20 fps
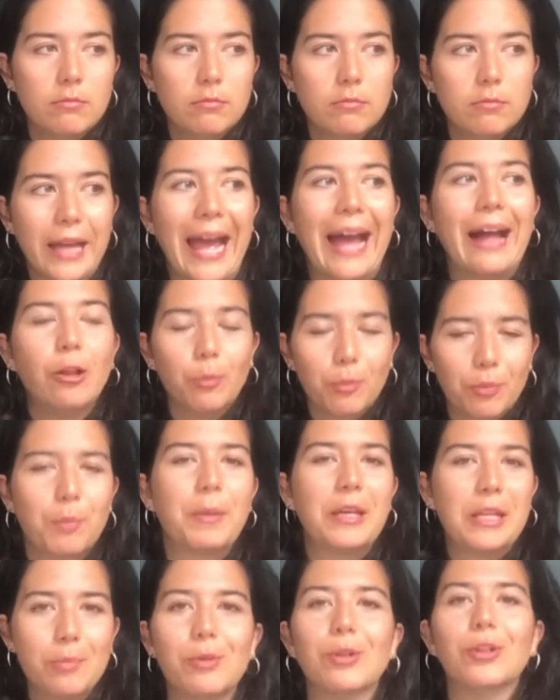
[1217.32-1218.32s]
help
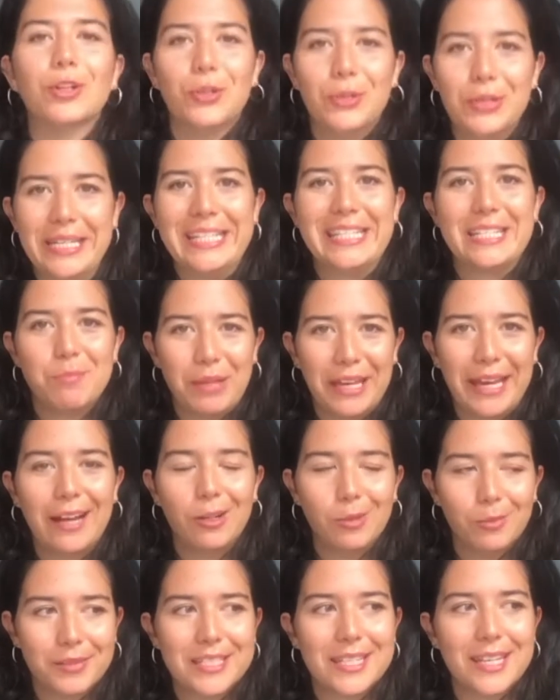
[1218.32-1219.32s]
people who need to be
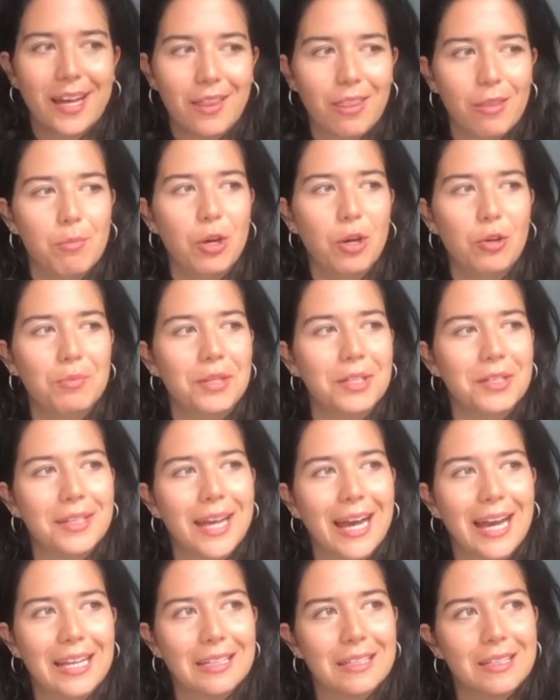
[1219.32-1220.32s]
helped at the moment,
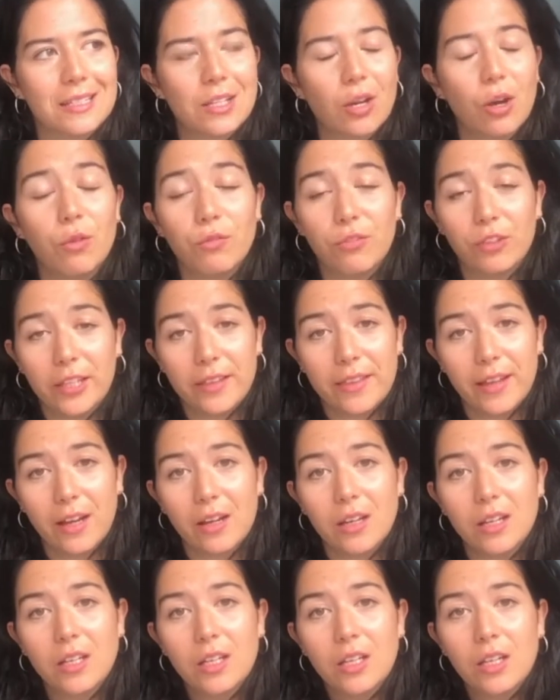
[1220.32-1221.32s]
and hopefully
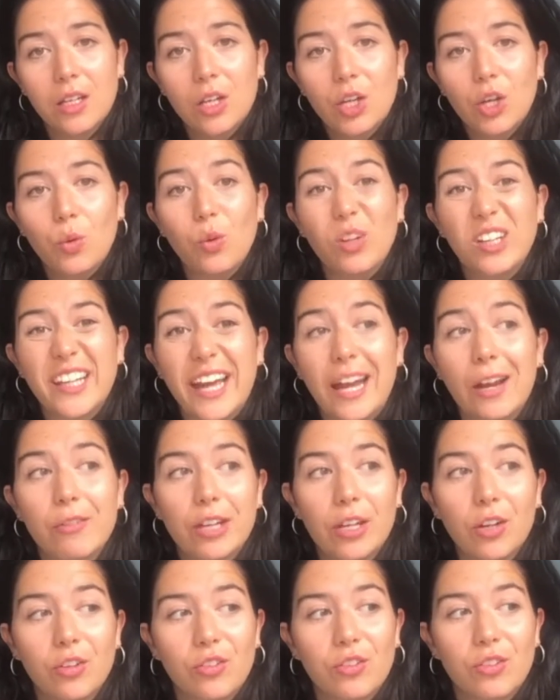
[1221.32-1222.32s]
that will
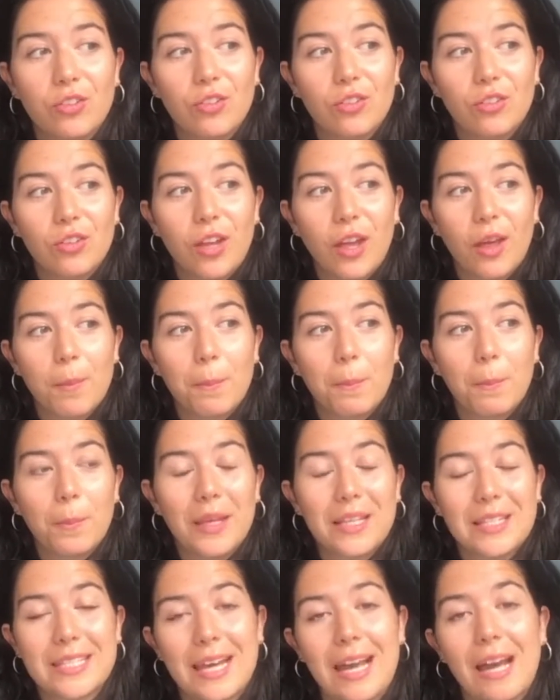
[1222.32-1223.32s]
carry on
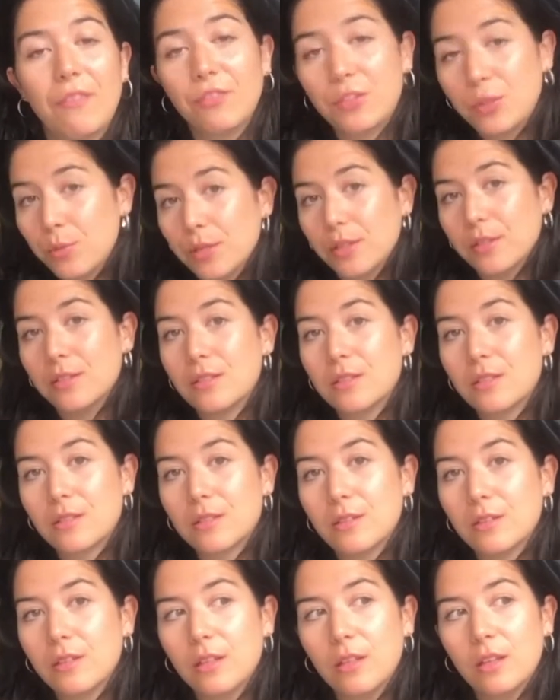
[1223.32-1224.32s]
into afterwards.
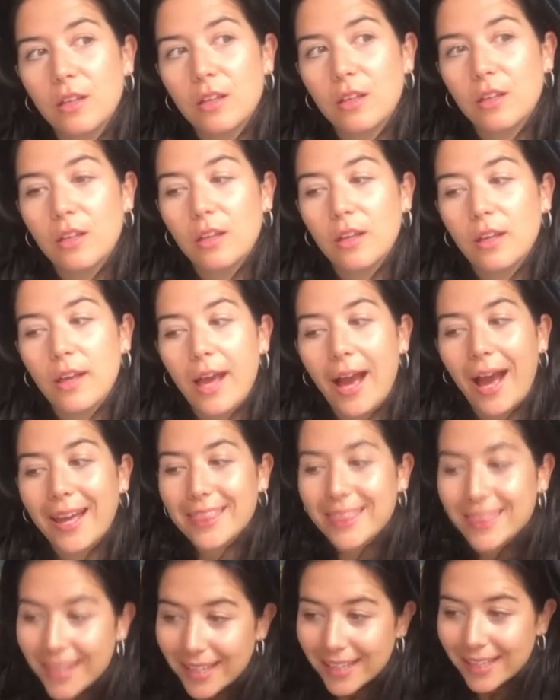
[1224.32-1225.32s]
I
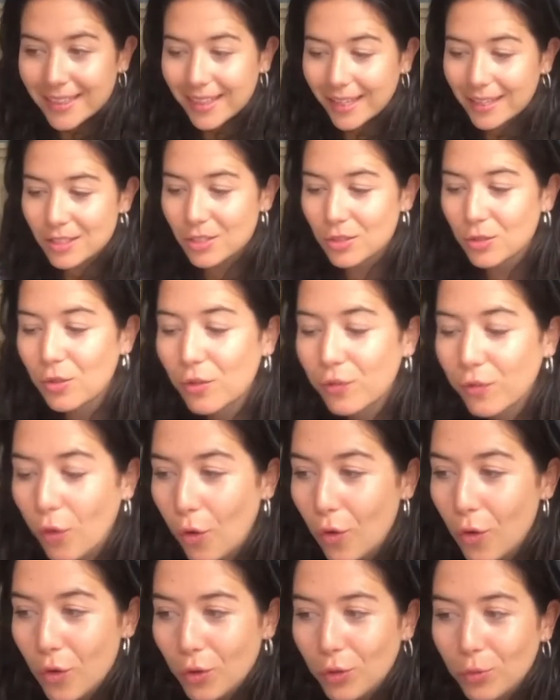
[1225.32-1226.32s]
think that's sort of
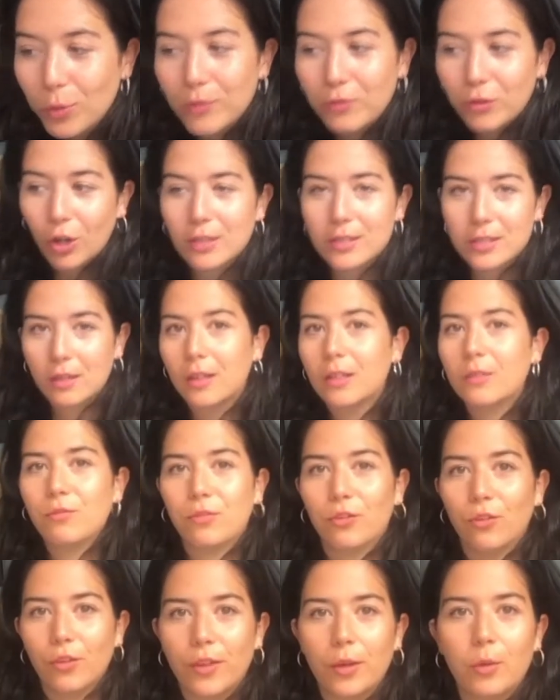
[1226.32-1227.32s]
all we've got time
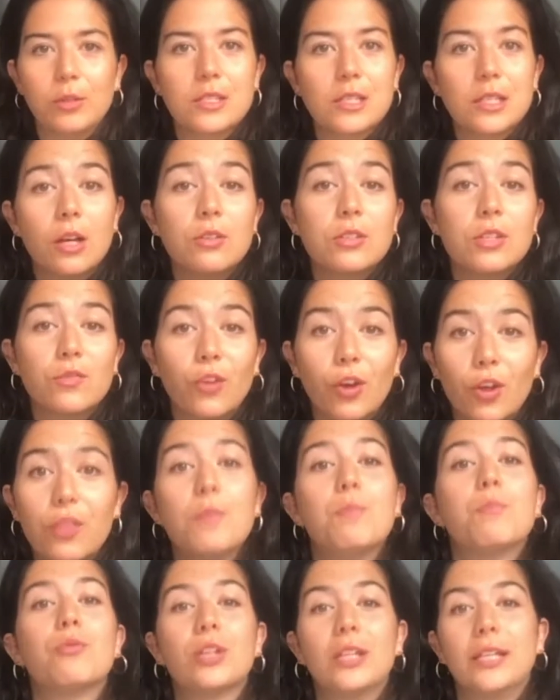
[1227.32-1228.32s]
for. There was loads of other
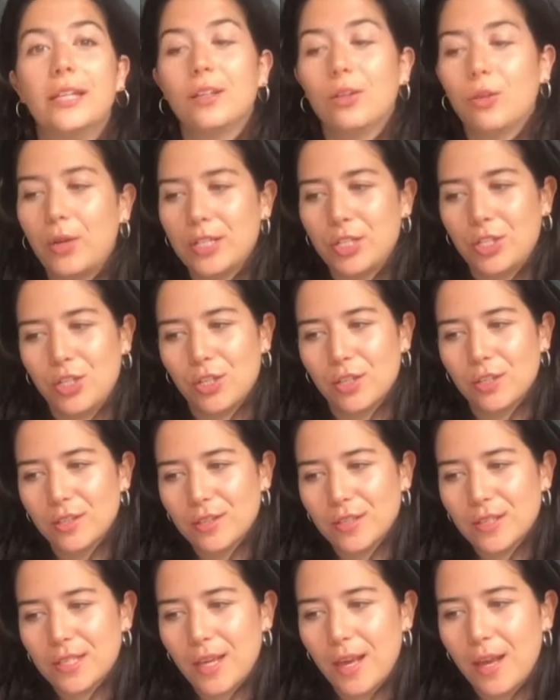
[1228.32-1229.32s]
brilliant
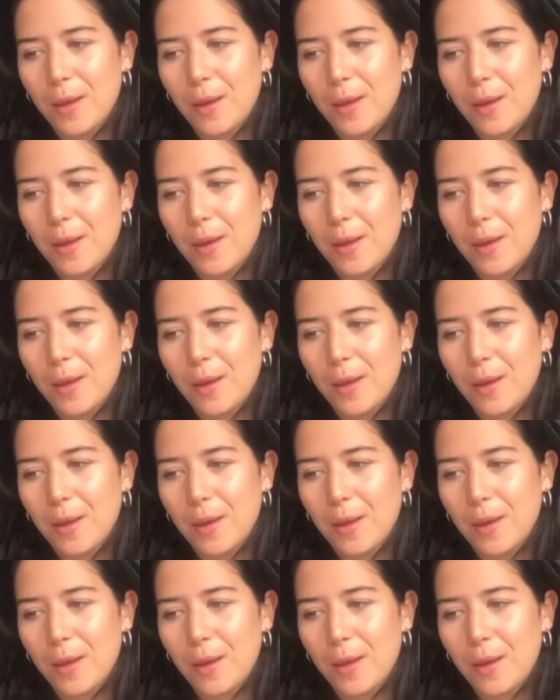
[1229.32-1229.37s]
questions.